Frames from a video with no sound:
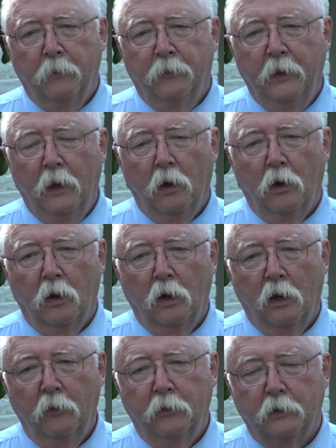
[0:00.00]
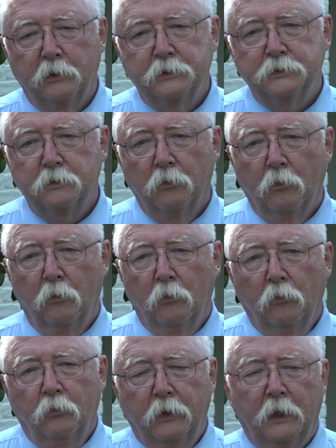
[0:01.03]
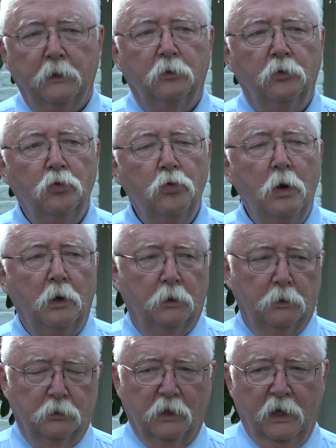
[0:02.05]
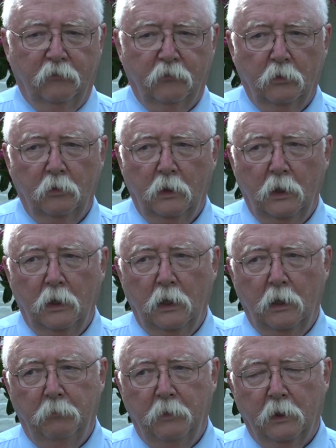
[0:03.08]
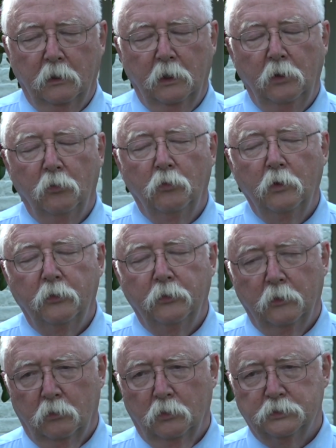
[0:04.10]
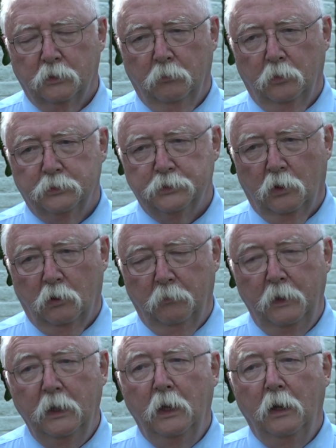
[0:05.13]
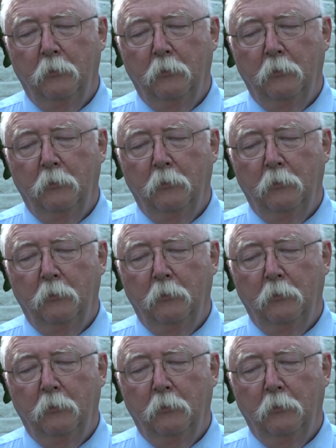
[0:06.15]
There are others that do travel apparently with Rochambeau's army,